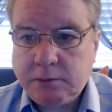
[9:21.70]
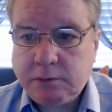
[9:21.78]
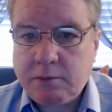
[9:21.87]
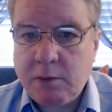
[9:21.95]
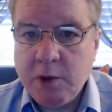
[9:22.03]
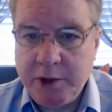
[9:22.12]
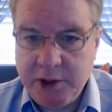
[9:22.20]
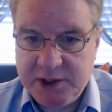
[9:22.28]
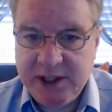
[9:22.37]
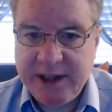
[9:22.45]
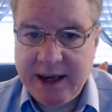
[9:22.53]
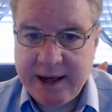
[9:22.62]
when you see
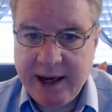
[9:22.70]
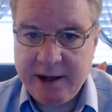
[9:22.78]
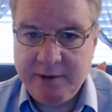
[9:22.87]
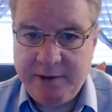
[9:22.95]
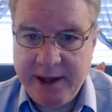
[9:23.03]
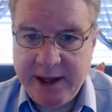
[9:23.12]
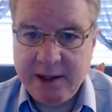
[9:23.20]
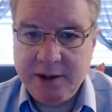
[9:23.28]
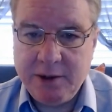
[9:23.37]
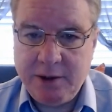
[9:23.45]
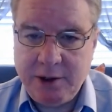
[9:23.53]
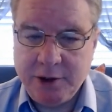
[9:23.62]
that kind of thing,
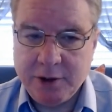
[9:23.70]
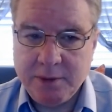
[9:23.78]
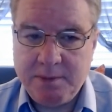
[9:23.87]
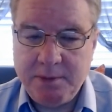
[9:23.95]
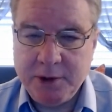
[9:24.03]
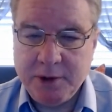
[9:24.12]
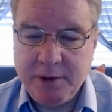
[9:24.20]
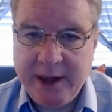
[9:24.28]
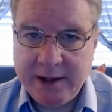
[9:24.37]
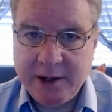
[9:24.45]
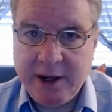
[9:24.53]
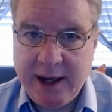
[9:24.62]
you're
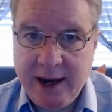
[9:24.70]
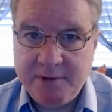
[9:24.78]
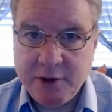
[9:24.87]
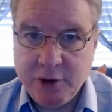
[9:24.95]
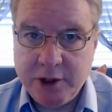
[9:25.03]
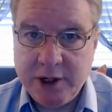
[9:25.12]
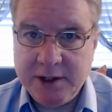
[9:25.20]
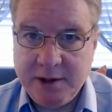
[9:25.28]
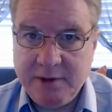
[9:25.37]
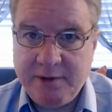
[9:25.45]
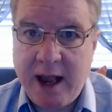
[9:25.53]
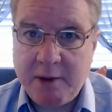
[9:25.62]
then going to have to look into the
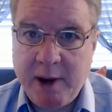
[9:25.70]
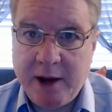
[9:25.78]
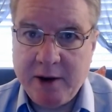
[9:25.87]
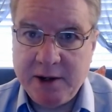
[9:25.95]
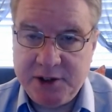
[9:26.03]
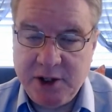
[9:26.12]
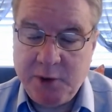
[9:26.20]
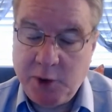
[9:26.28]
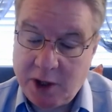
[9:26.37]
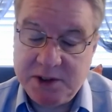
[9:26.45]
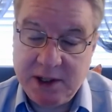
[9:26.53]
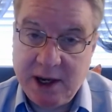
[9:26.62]
fact pattern to see if you
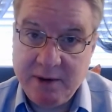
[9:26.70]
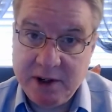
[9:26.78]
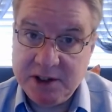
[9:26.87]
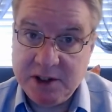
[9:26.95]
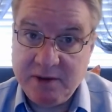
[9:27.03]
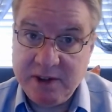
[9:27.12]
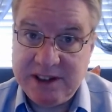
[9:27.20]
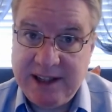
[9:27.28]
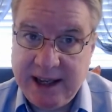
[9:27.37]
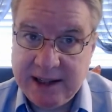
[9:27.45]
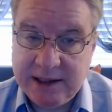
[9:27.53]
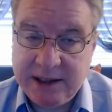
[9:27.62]
see evidence of
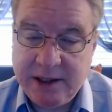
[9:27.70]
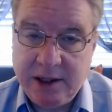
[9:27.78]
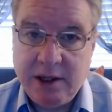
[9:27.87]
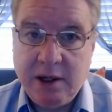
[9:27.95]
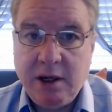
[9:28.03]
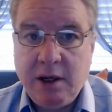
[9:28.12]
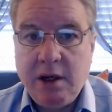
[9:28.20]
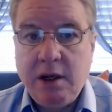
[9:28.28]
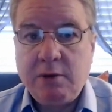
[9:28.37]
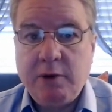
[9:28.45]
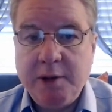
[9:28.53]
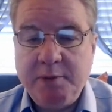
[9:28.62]
intent,
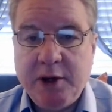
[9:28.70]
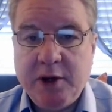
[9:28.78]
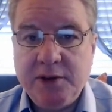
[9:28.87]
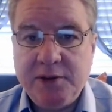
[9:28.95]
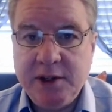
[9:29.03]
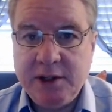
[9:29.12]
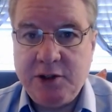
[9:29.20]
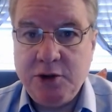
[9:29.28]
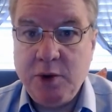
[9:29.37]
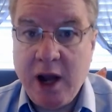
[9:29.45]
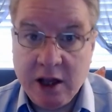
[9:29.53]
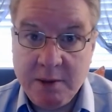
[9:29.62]
right? Because the two
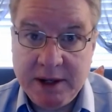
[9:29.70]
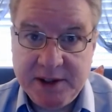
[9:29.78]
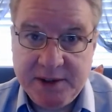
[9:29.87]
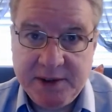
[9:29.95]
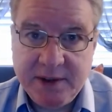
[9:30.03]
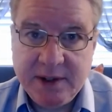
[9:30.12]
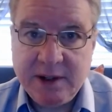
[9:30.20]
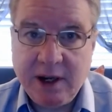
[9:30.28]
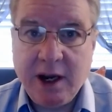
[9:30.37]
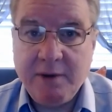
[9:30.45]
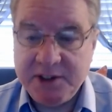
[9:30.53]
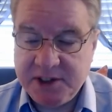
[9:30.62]
elements
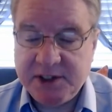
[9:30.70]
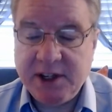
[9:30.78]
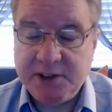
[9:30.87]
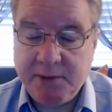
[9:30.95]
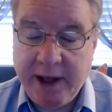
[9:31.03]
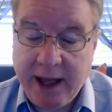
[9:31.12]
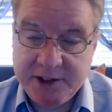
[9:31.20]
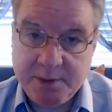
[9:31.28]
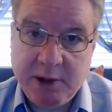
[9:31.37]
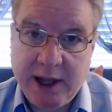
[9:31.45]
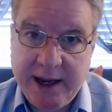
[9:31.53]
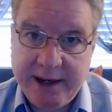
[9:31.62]
of a successful as
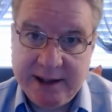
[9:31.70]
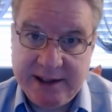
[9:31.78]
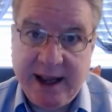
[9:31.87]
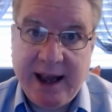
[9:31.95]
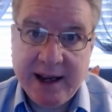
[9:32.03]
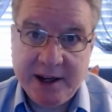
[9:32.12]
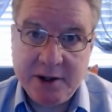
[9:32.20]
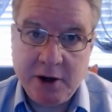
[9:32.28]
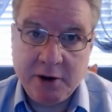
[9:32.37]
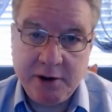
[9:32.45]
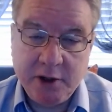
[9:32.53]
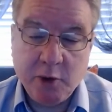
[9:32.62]
applied attack under
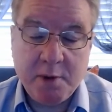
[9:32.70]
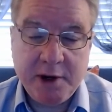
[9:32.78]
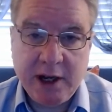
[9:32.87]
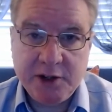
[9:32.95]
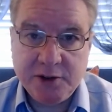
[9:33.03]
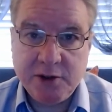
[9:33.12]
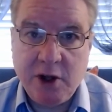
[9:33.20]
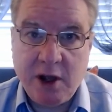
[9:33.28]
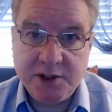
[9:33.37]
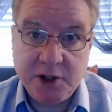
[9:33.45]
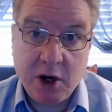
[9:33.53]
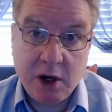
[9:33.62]
the Equal Protection
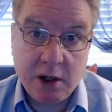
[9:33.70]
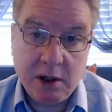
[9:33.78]
Clause are